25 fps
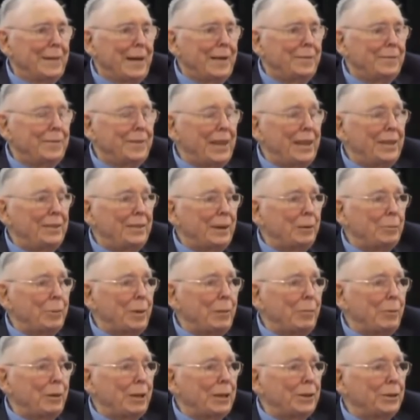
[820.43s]
And then there are
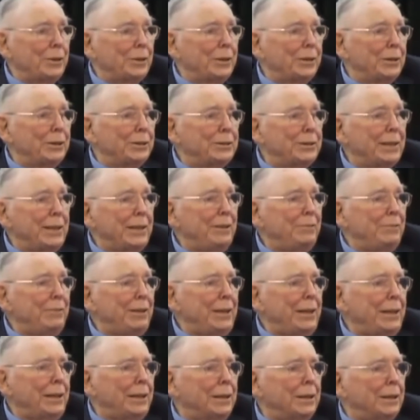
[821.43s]
people on the
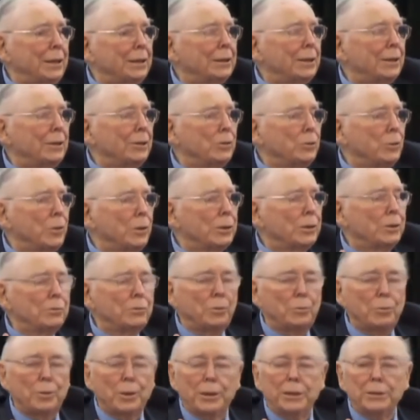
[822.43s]
TV, another
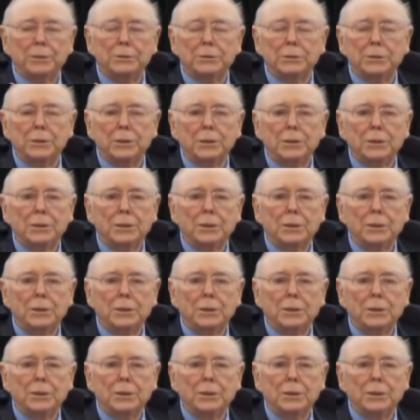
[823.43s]
wonderful place.